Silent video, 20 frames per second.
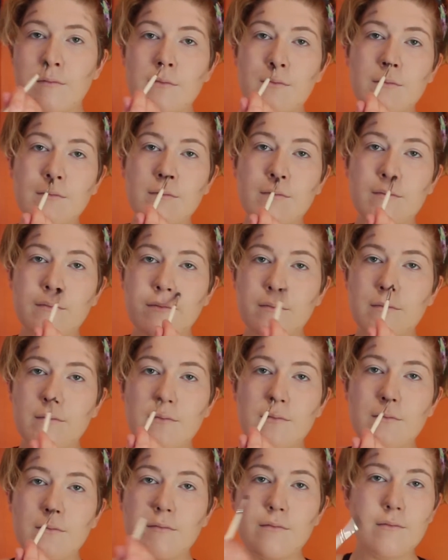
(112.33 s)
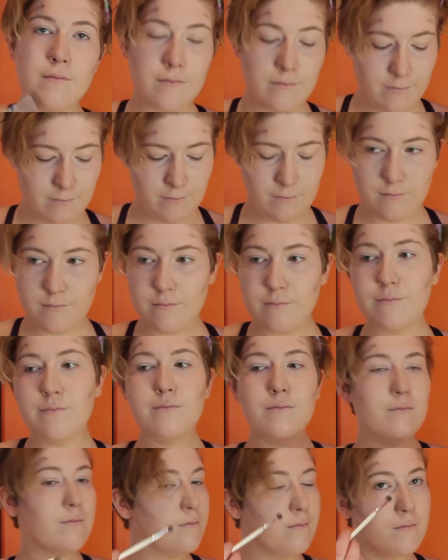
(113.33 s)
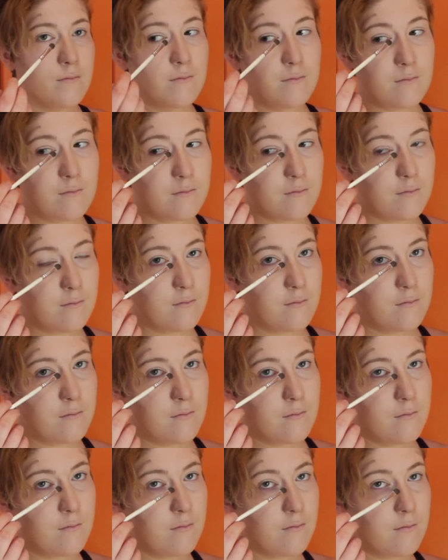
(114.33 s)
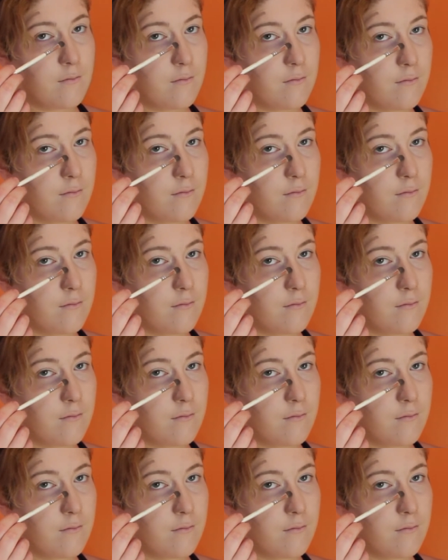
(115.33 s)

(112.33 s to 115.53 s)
then I cover up my nostrils with the dark color.